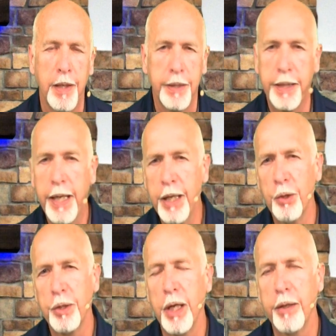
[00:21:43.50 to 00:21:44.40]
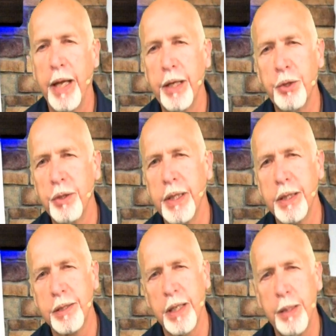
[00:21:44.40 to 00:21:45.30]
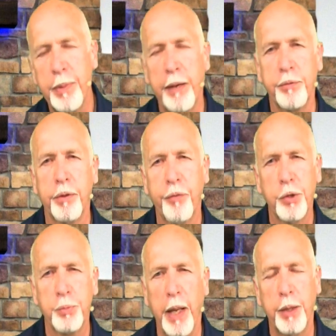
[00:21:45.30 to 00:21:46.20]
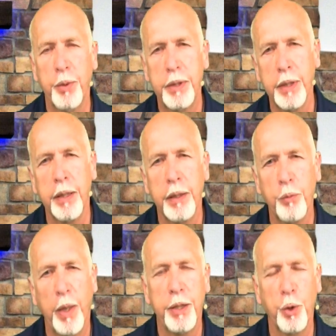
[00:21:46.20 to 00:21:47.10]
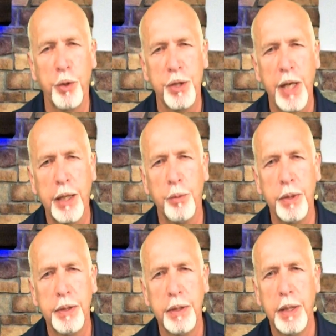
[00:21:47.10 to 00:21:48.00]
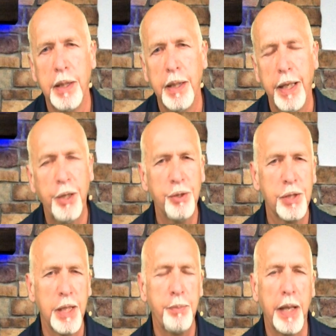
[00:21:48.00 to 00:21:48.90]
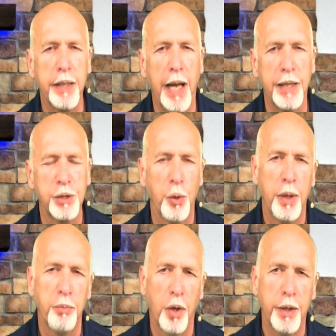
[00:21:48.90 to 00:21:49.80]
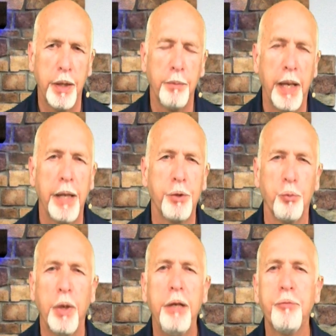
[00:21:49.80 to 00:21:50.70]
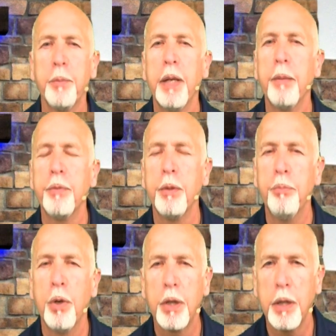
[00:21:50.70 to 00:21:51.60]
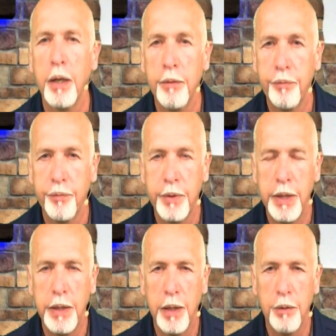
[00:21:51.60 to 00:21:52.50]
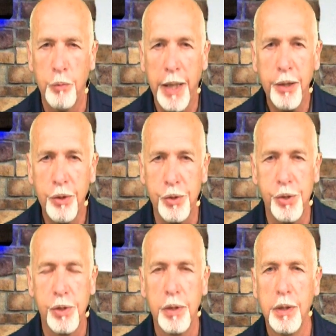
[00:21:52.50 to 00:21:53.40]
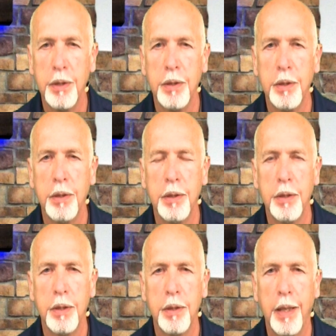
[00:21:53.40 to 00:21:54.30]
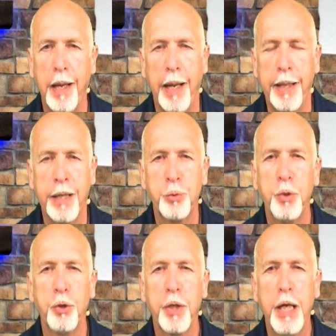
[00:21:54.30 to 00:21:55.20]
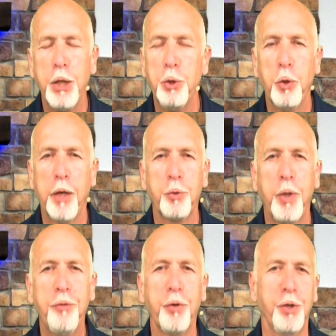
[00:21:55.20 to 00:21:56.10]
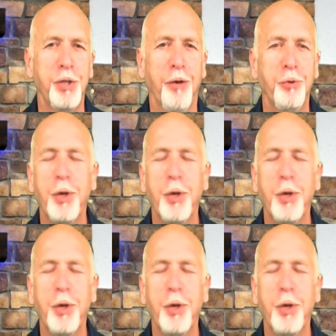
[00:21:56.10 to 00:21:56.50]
The king, on the other hand, couldn't get to sleep after the first banquet, and he waiting on the second one. He couldn't sleep that night, so he brought in a man to read from him the book of the uh, records I guess when you're king, you don't have to read for yourself.